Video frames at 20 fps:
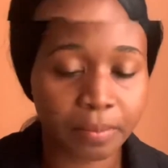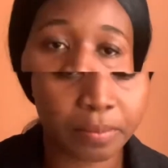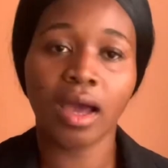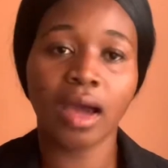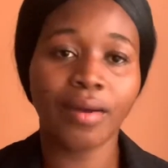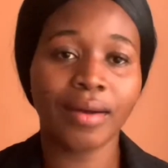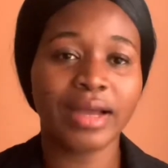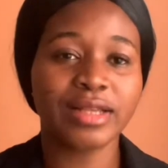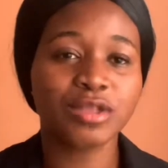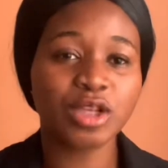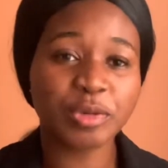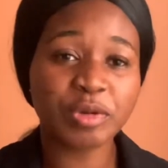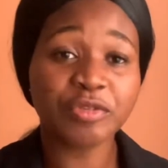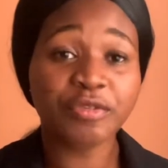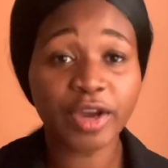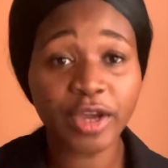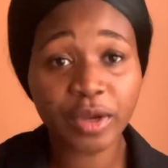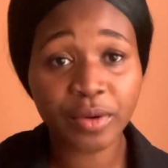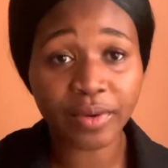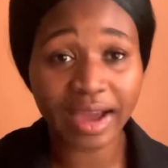All right, so
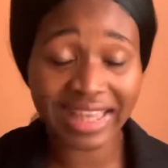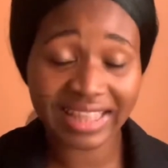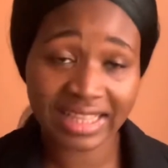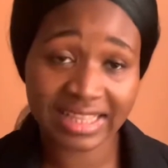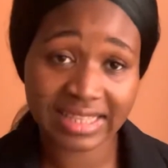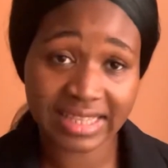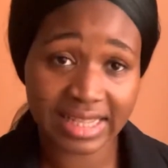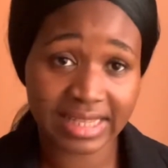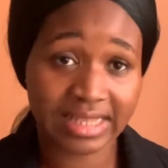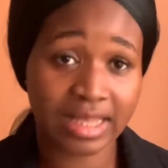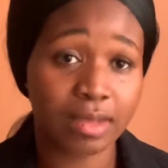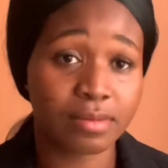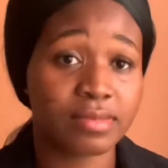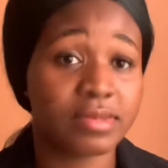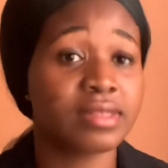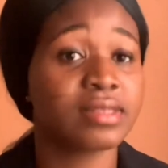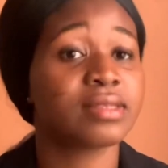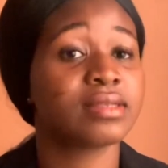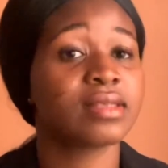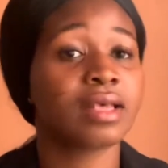before you write these
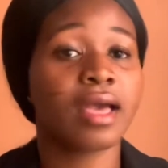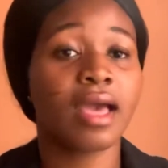exams,